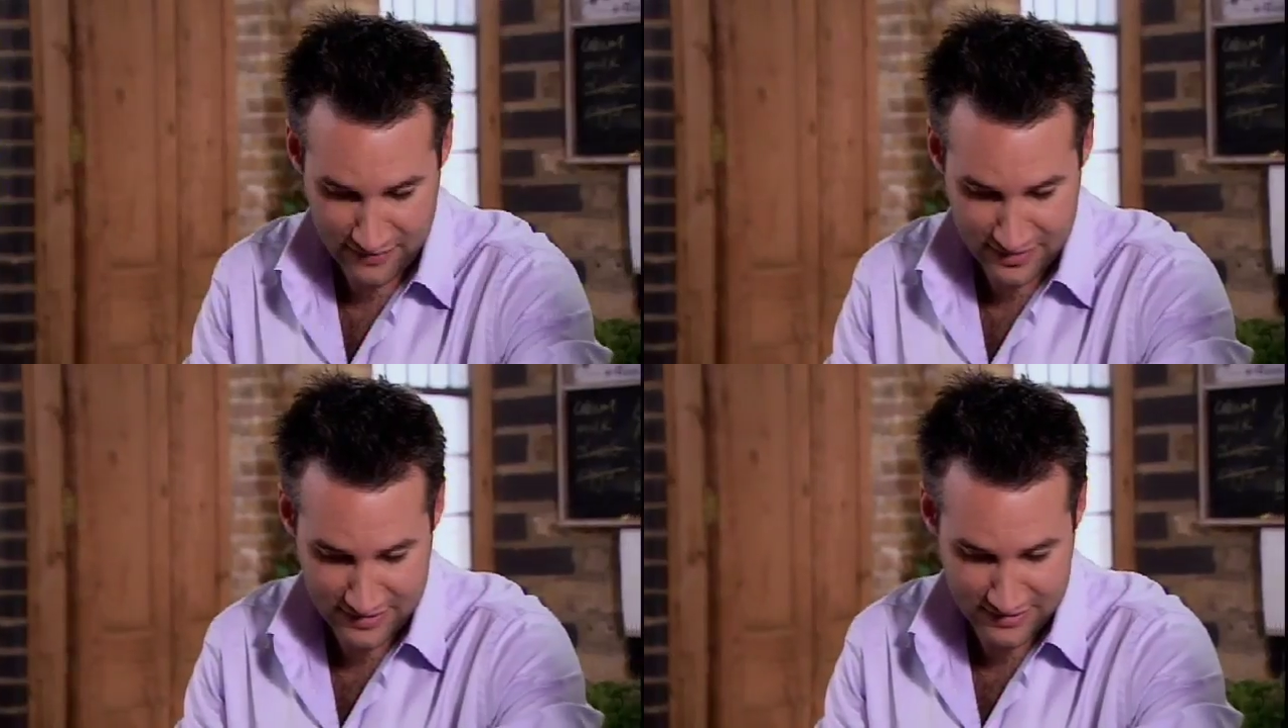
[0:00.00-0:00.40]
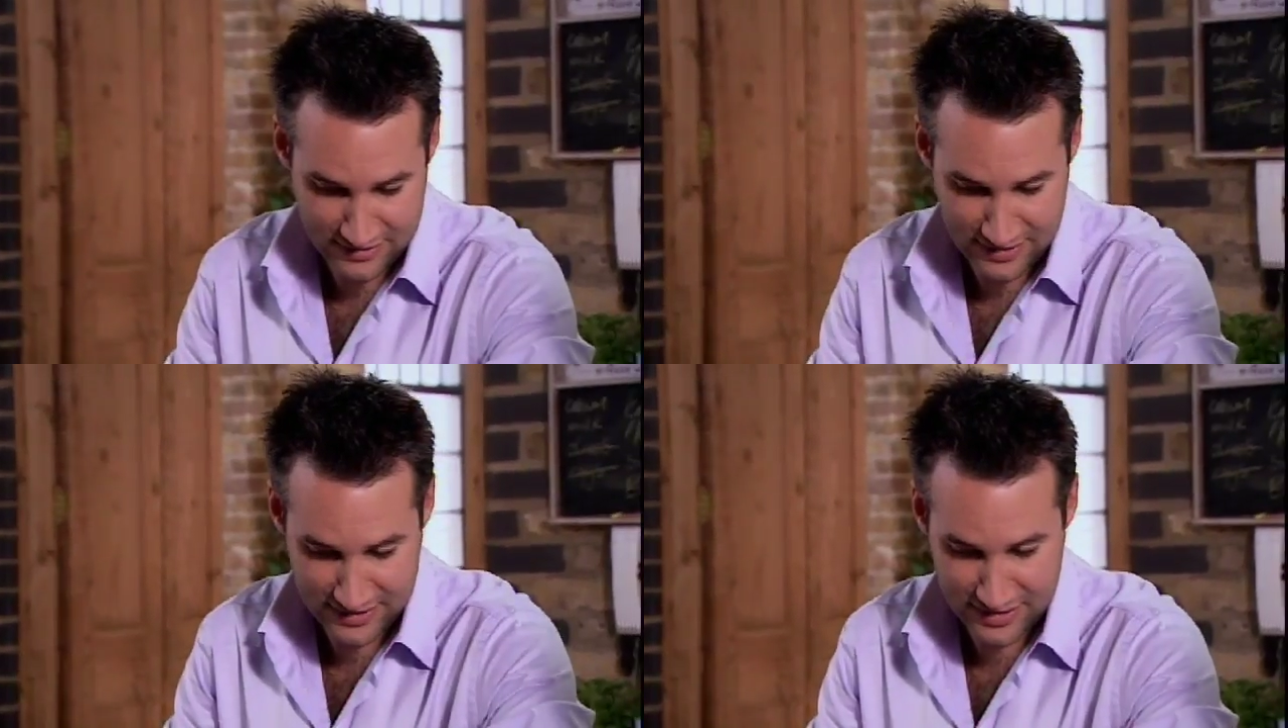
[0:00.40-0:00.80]
this
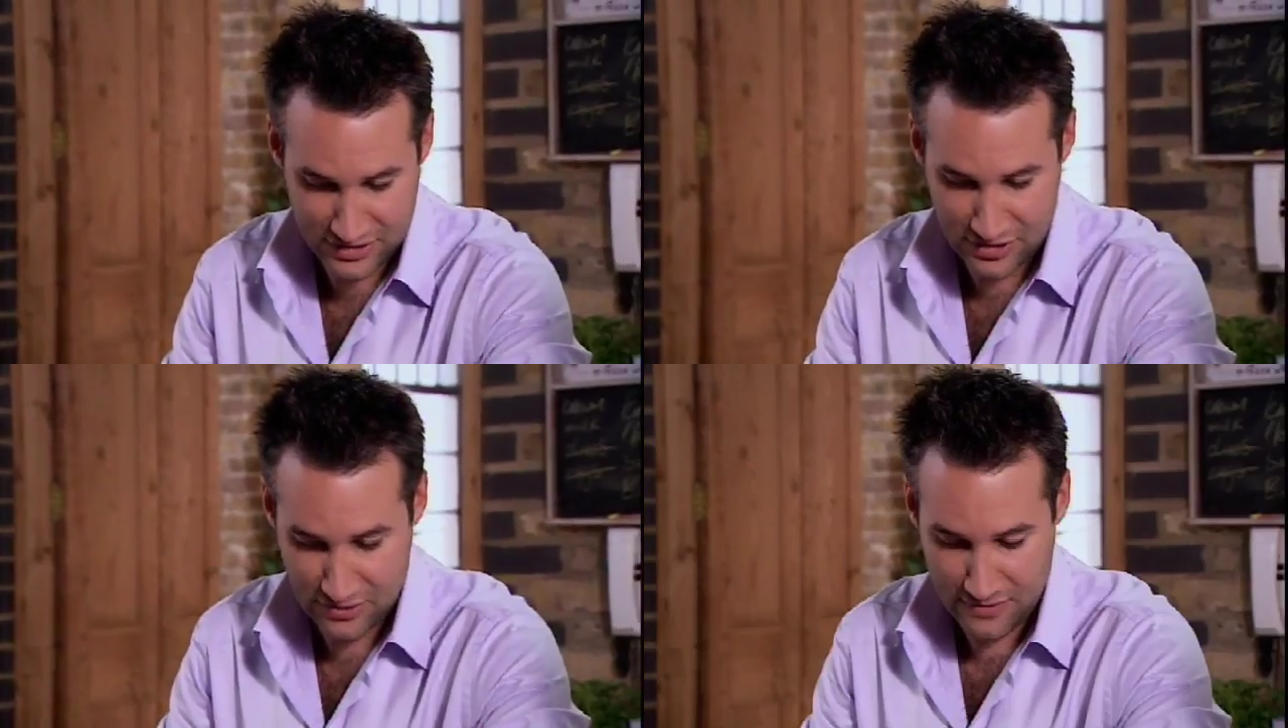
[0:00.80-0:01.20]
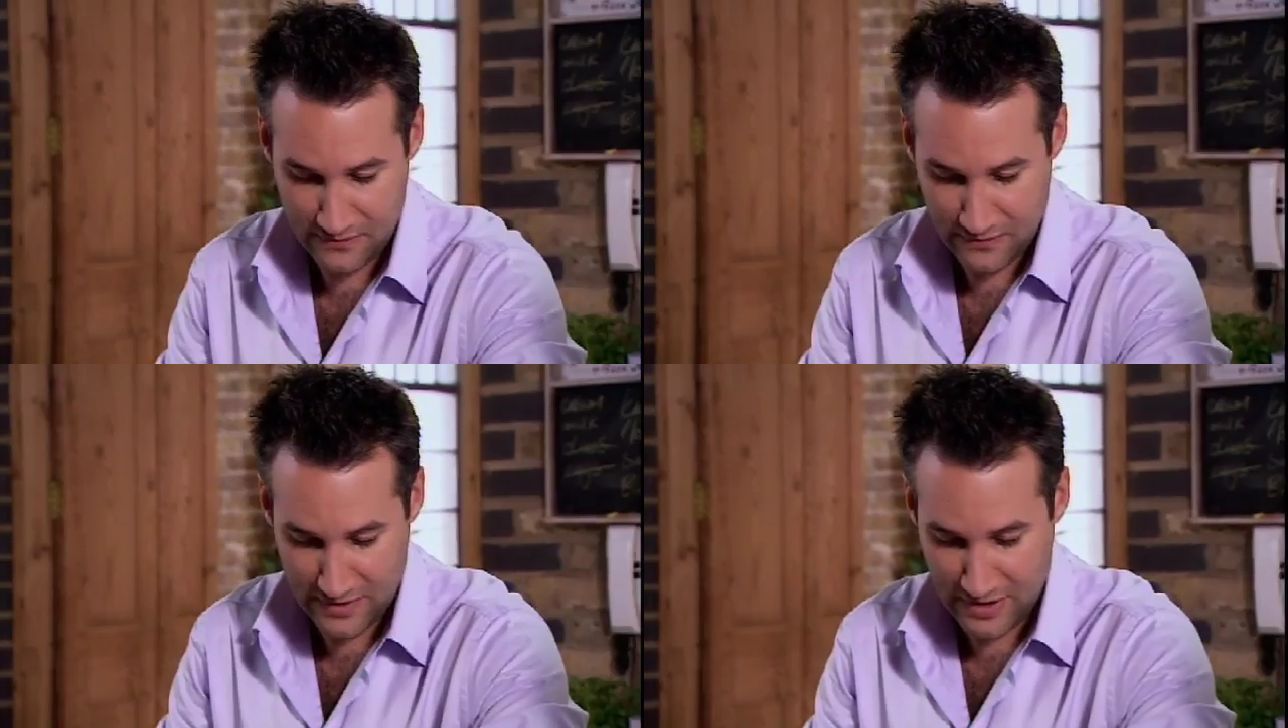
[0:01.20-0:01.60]
dish a lot.
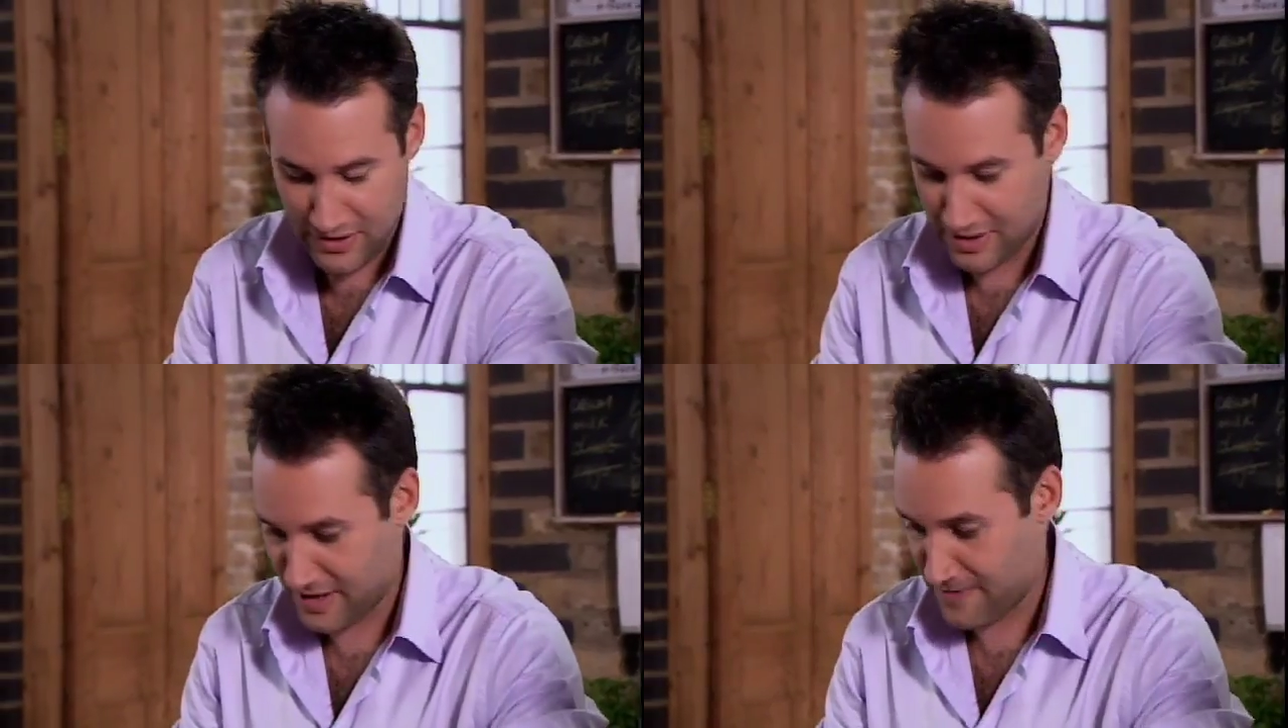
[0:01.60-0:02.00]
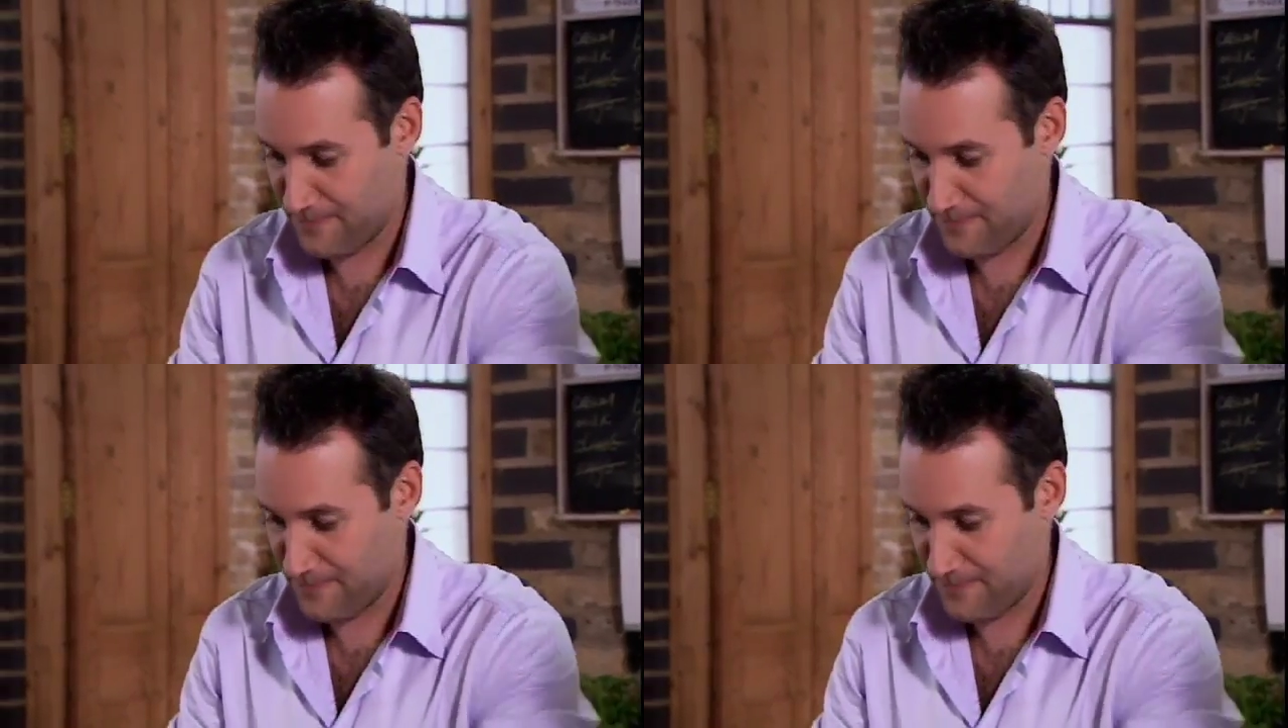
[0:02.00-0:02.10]
I like it.